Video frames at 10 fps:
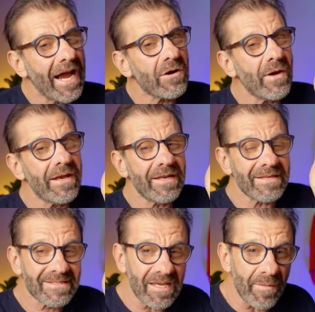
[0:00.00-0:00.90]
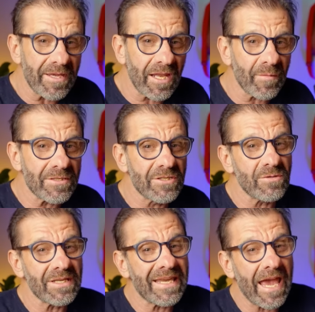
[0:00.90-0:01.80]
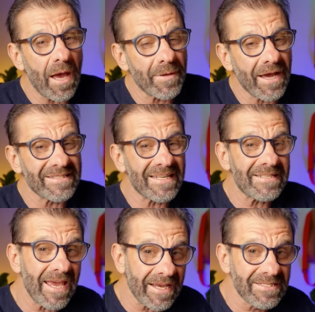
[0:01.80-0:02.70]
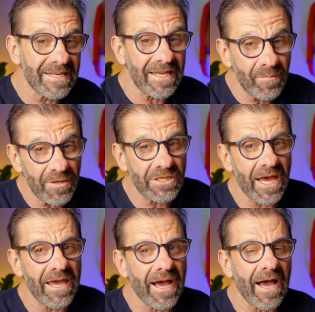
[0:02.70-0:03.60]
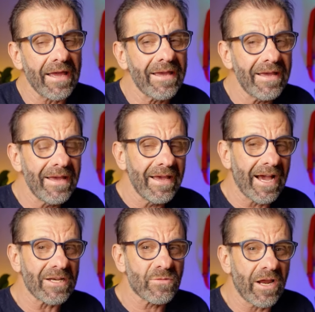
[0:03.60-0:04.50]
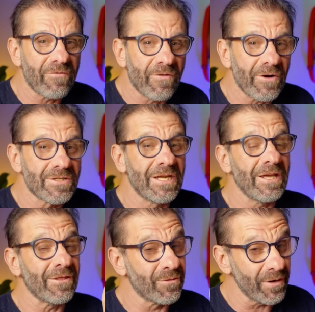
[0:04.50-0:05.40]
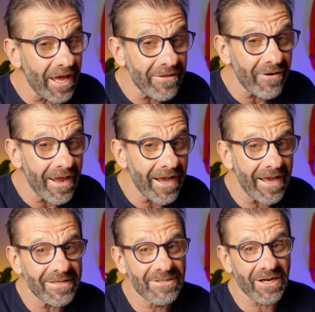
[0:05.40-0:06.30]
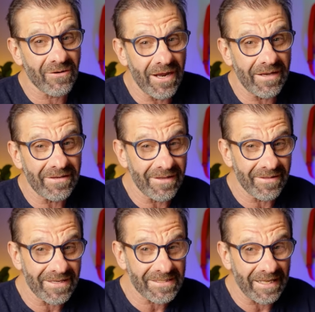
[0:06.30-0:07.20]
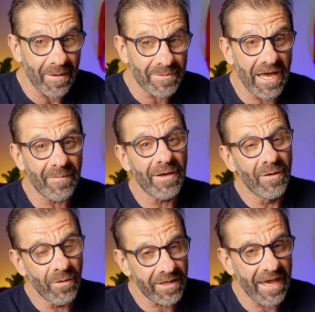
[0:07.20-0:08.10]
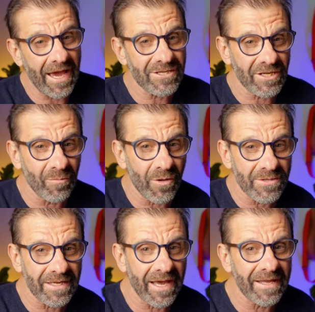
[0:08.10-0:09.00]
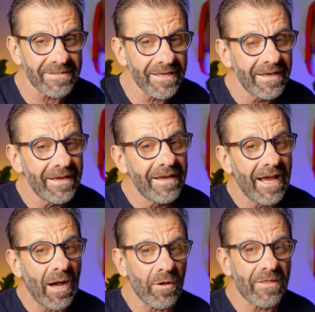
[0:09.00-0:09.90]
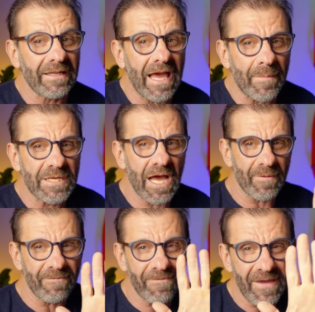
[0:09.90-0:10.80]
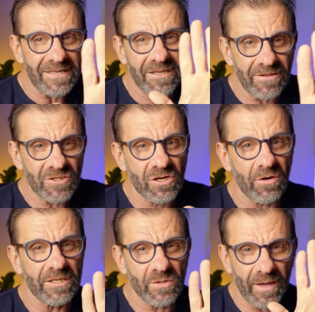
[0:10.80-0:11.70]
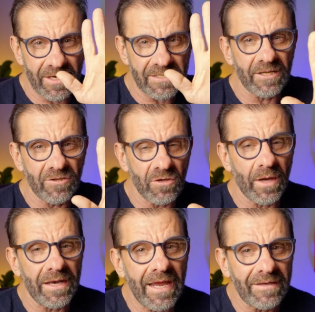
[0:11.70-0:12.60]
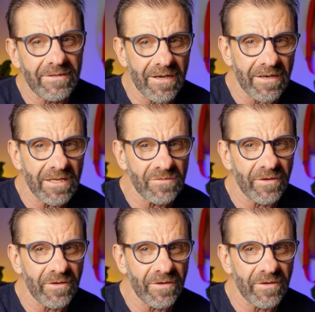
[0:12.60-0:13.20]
I created some of the elements using CapCut's text to image AI. I tried first in three other AIs to create this laptop with cash on both sides. I wanted the laptop facing the screen so I could easily do what Nate did in his